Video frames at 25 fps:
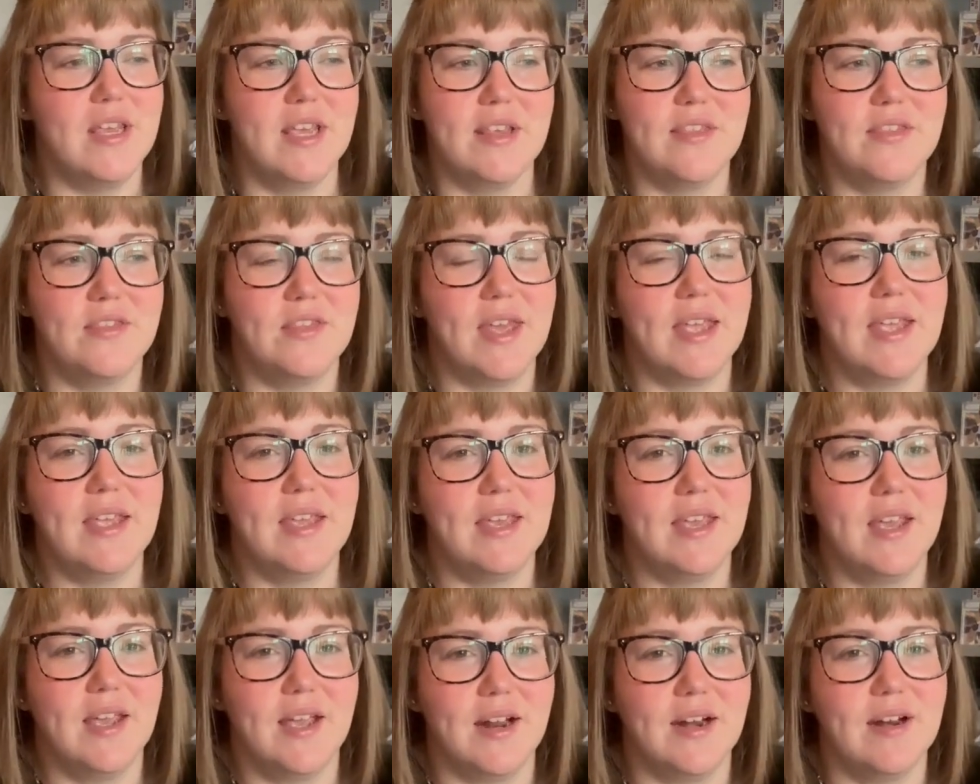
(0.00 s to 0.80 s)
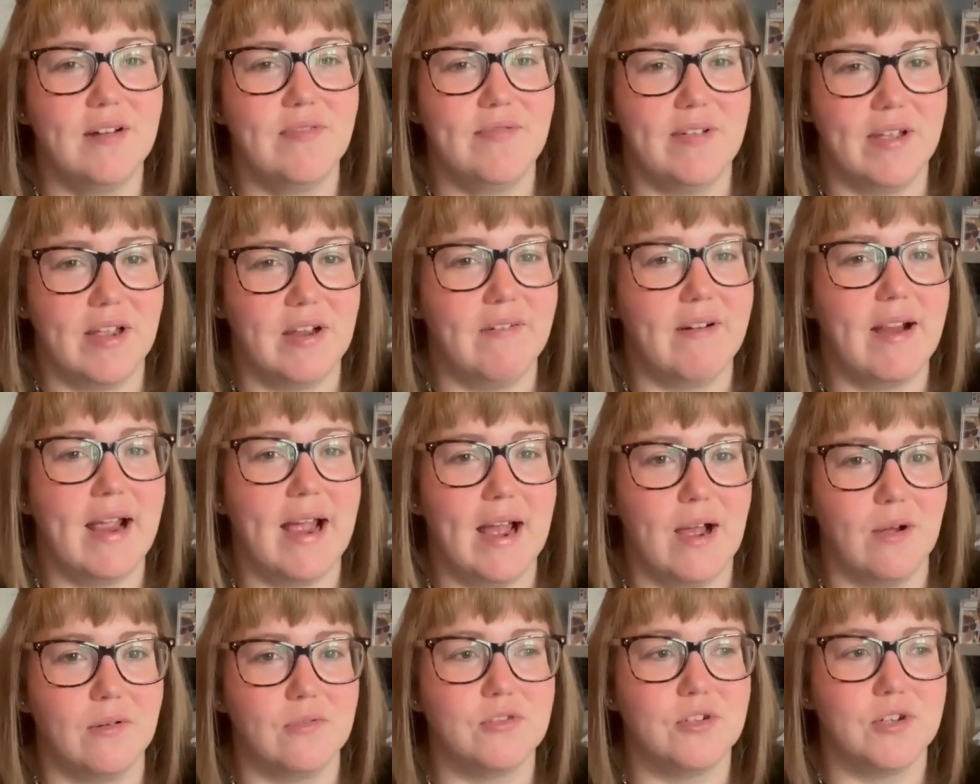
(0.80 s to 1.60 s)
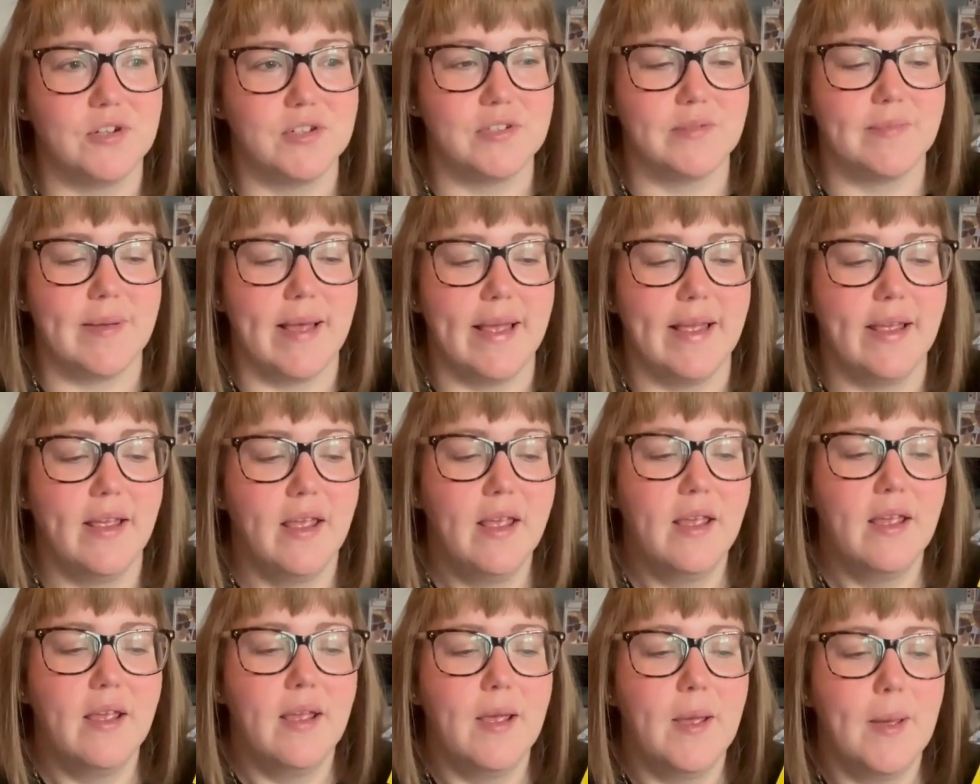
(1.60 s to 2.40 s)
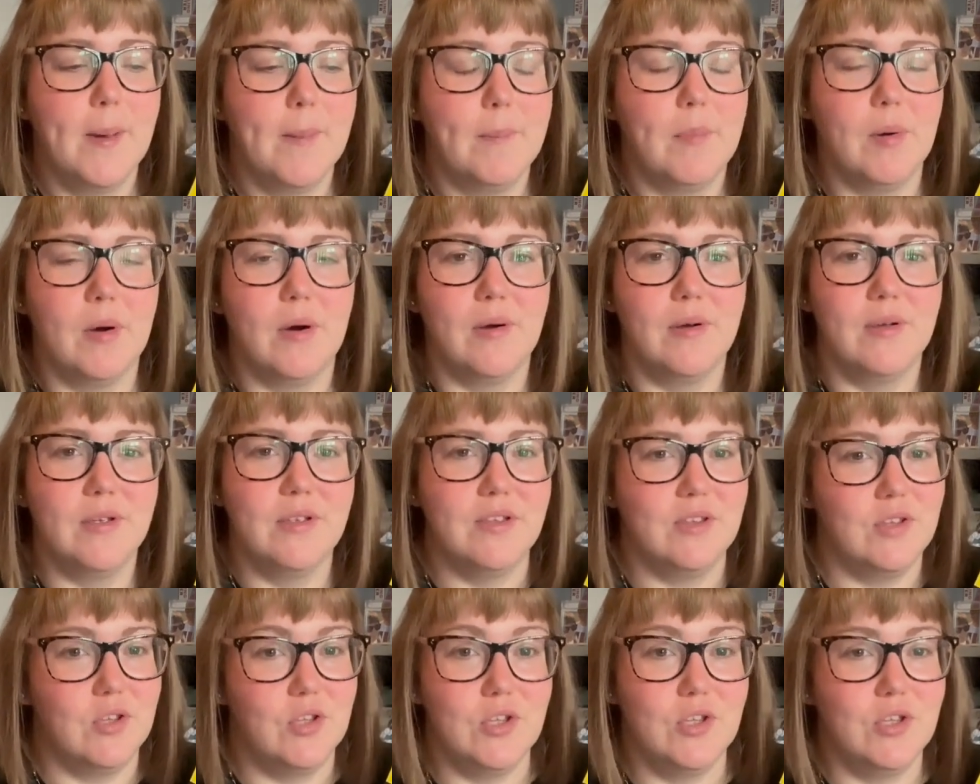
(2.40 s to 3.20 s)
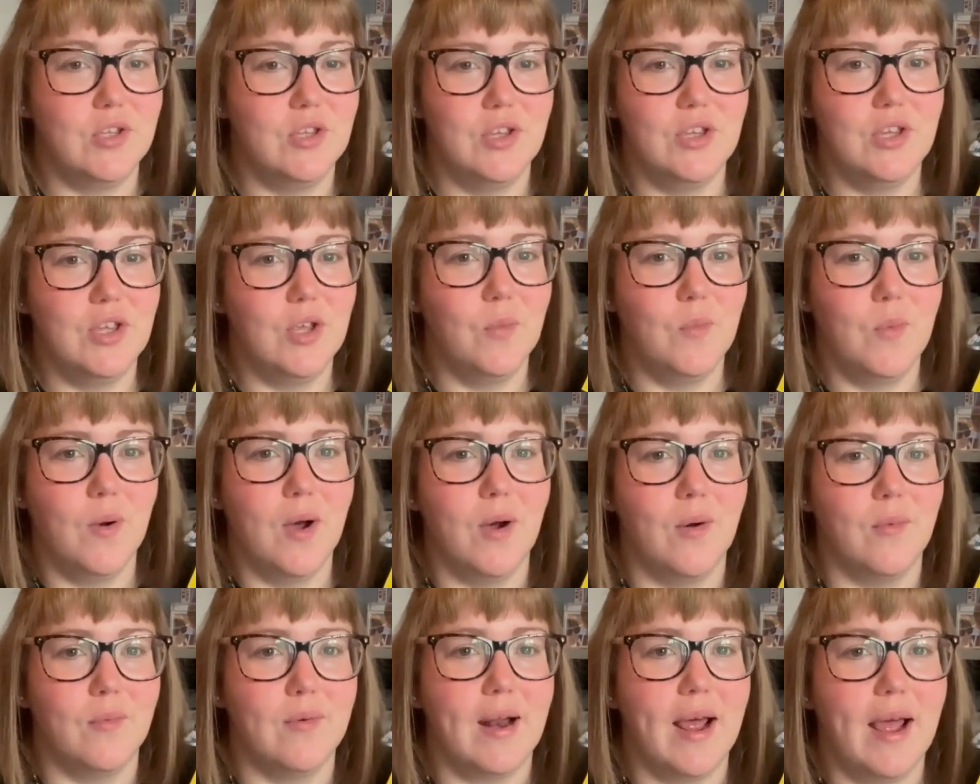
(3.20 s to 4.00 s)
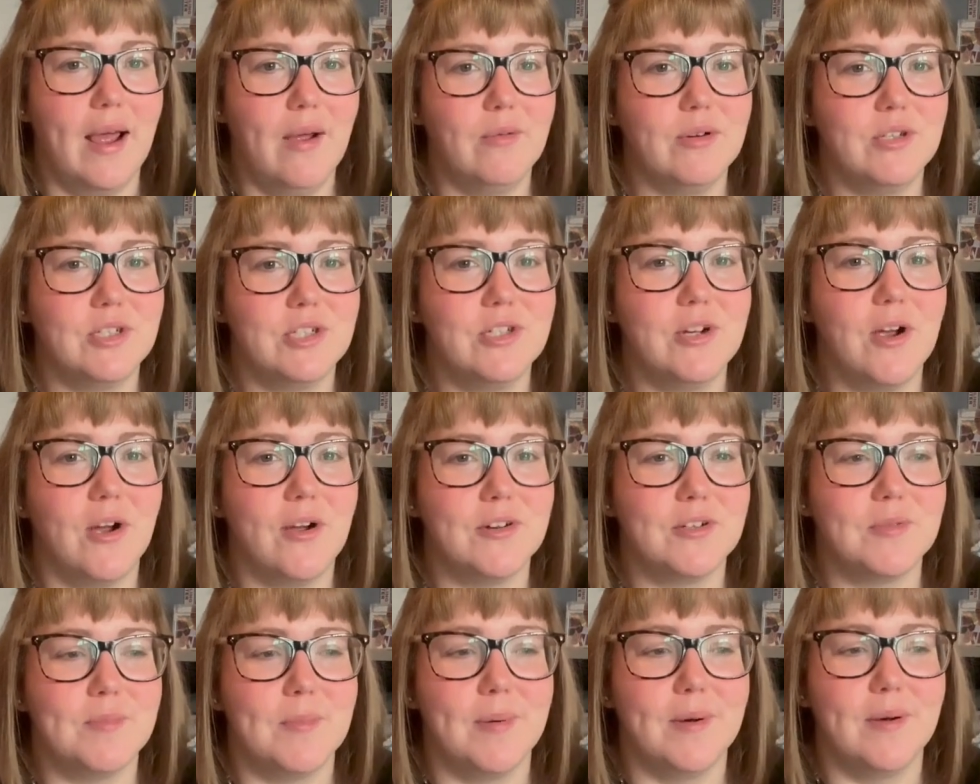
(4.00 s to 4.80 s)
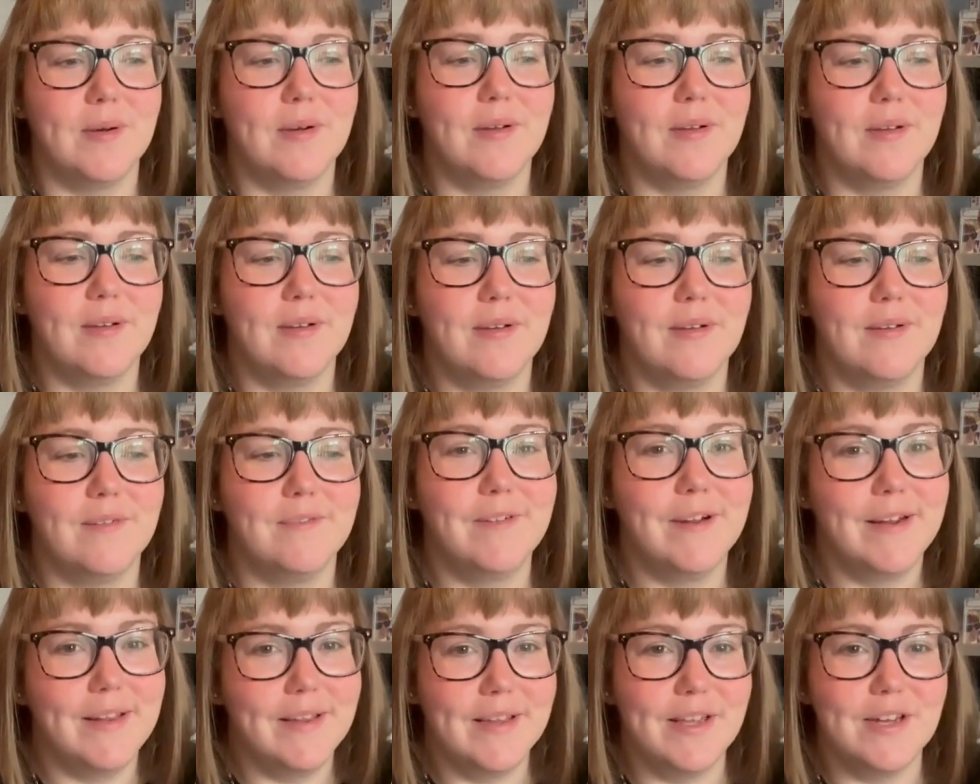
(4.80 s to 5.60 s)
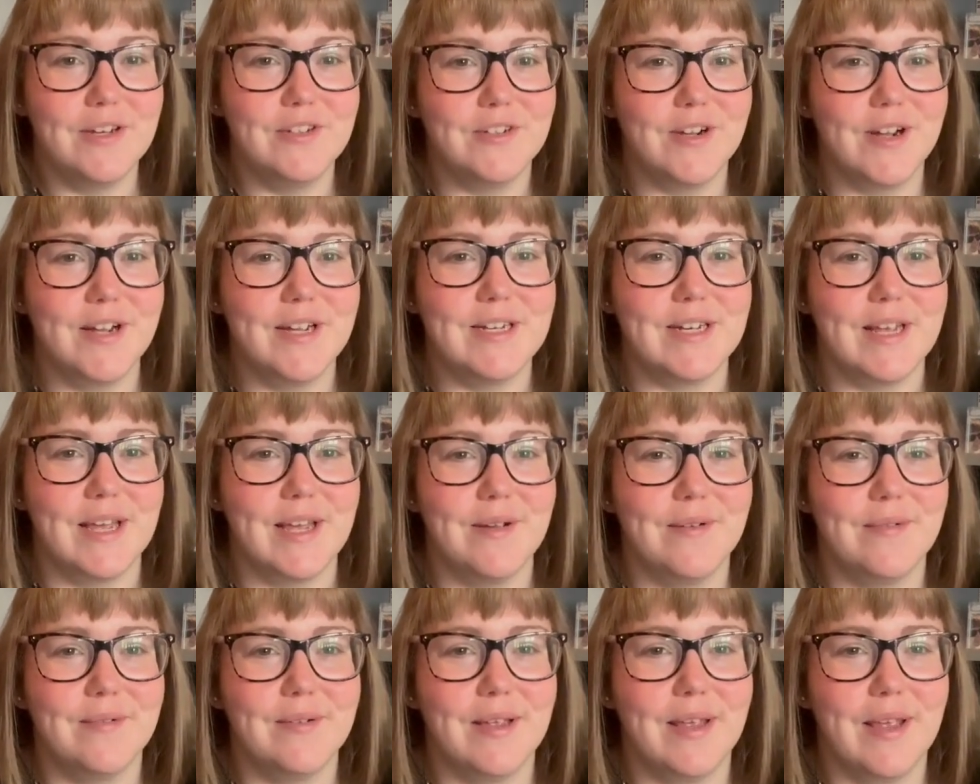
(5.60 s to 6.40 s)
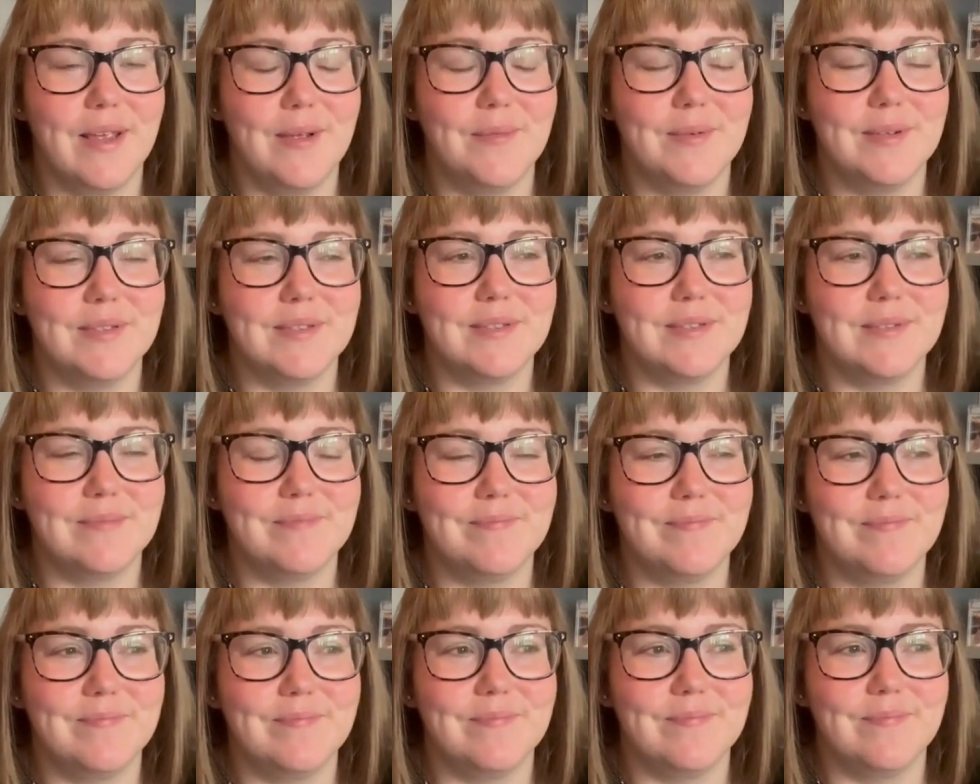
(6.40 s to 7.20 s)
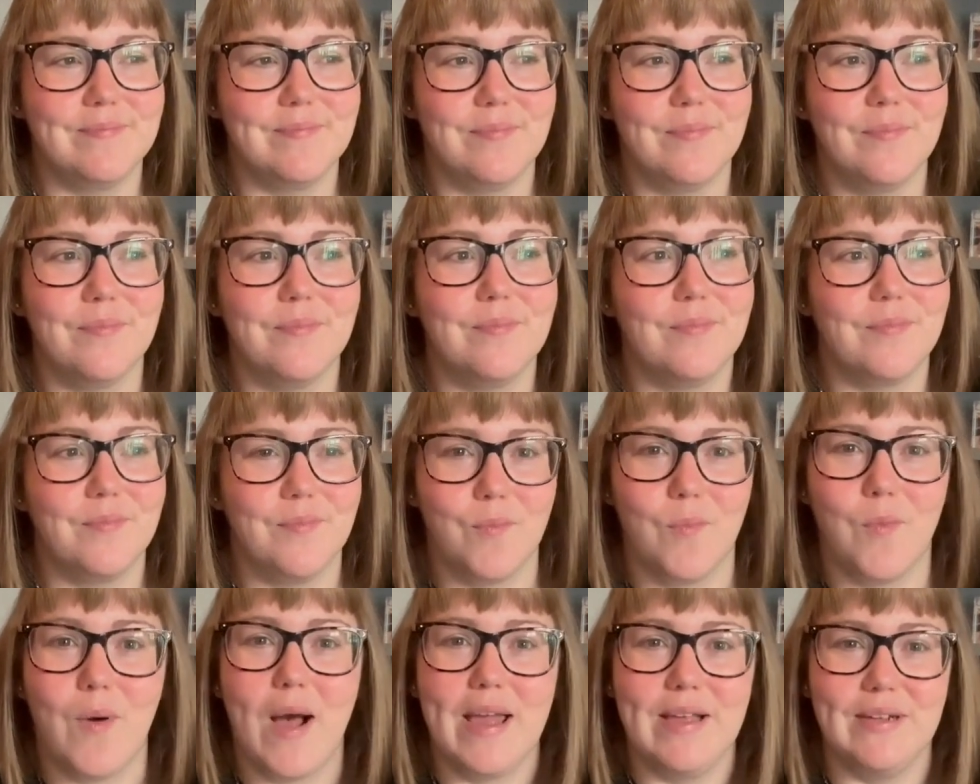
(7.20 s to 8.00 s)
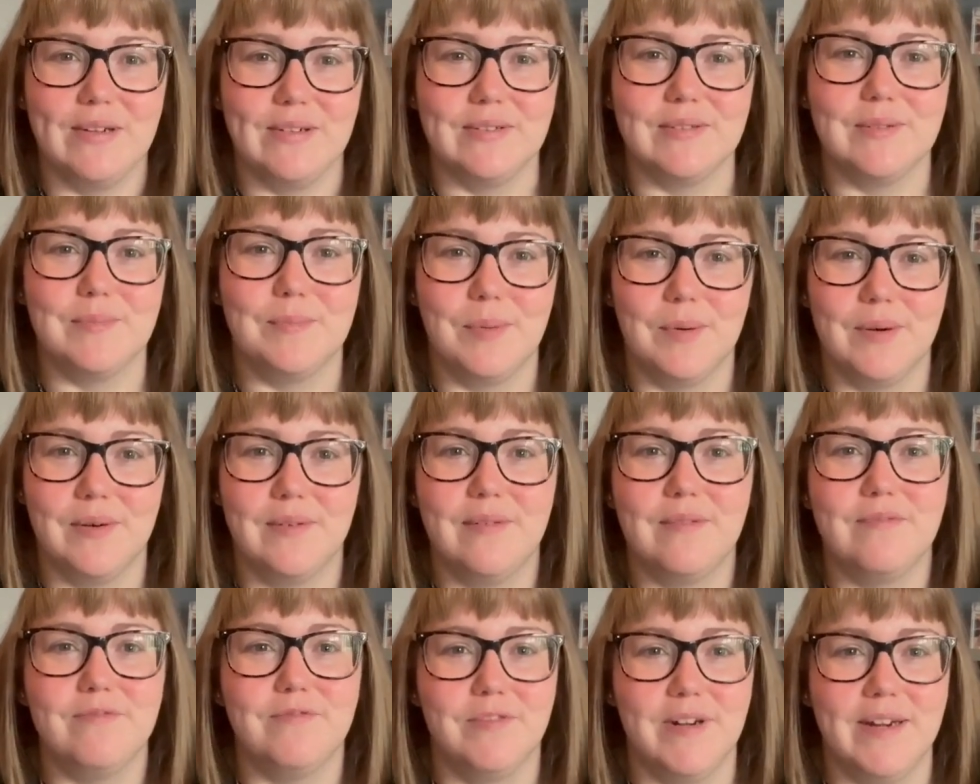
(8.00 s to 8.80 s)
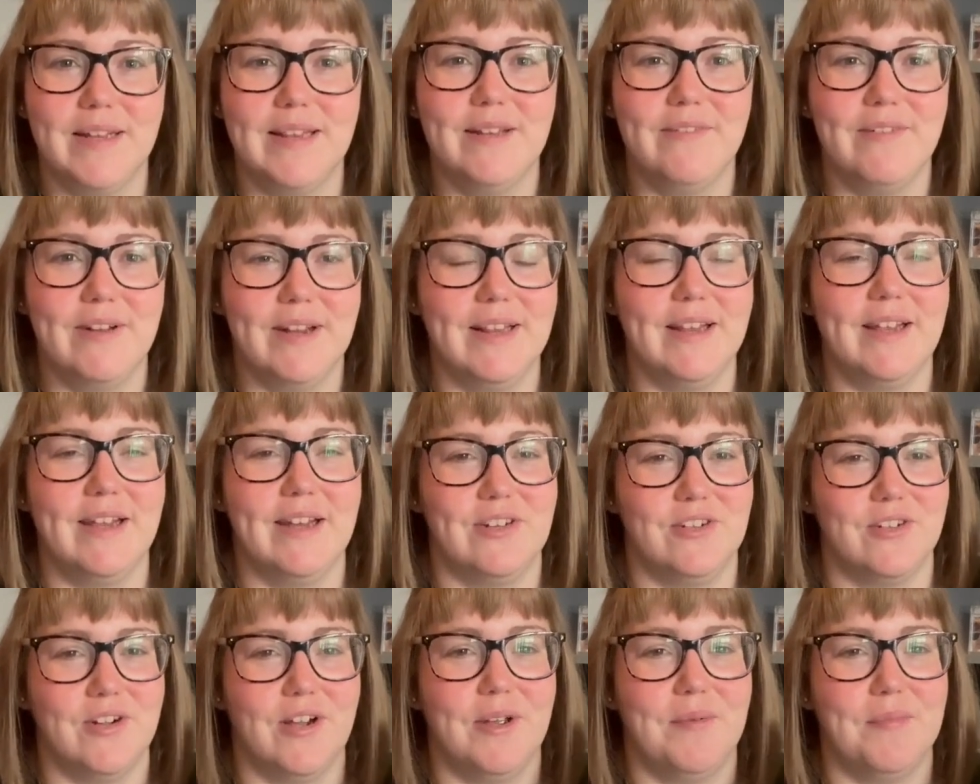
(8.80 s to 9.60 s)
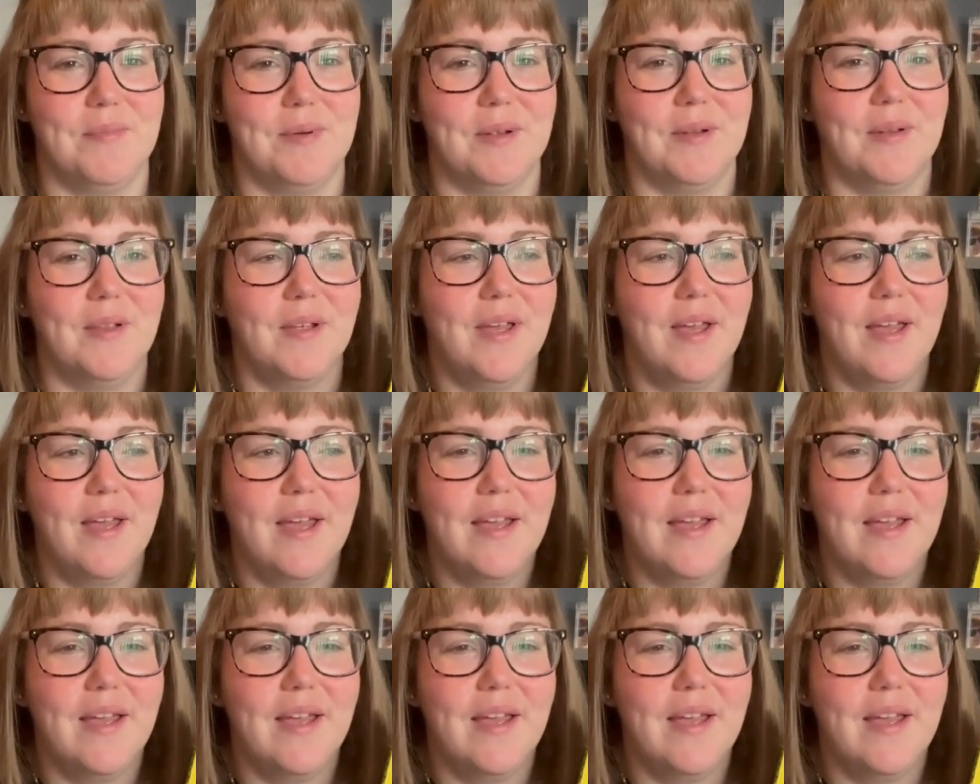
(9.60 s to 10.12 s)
You think you're going to figure it out, trust me, but you won't. I was shocked, but really enjoyed it. It was wild, but really enjoyable.